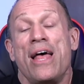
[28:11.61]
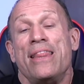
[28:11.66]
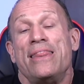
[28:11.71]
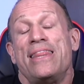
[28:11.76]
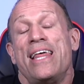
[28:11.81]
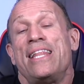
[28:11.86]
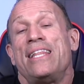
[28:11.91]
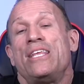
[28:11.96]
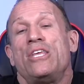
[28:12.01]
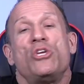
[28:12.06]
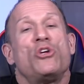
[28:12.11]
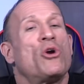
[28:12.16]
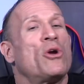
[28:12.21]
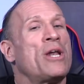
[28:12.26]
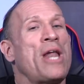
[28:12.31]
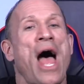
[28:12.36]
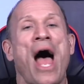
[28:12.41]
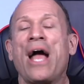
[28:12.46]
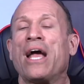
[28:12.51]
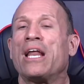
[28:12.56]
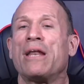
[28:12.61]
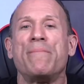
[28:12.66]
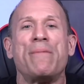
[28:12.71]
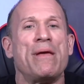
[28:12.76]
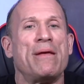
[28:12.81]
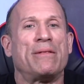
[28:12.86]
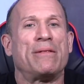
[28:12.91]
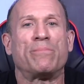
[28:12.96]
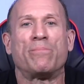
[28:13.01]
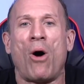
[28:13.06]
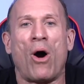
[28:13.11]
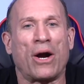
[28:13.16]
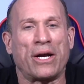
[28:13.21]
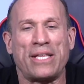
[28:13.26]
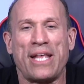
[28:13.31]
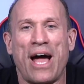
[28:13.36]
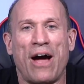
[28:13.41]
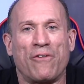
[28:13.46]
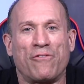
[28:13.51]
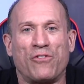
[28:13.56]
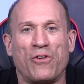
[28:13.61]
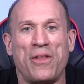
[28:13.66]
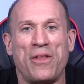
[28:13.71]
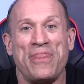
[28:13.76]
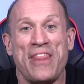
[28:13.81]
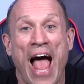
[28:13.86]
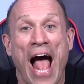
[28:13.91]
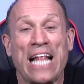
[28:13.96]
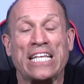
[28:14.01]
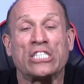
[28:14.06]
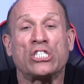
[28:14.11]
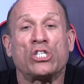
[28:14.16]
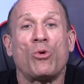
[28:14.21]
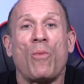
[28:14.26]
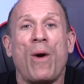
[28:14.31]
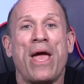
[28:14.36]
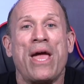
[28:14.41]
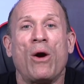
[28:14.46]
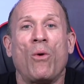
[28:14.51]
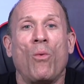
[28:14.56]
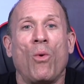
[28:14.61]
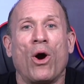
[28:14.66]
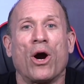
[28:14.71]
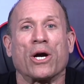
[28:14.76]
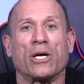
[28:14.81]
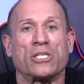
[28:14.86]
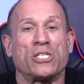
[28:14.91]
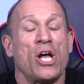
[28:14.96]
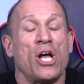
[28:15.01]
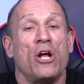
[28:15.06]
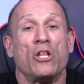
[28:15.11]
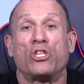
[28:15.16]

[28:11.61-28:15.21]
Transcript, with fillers: then you're not going to be marked down for it. That's the way it works.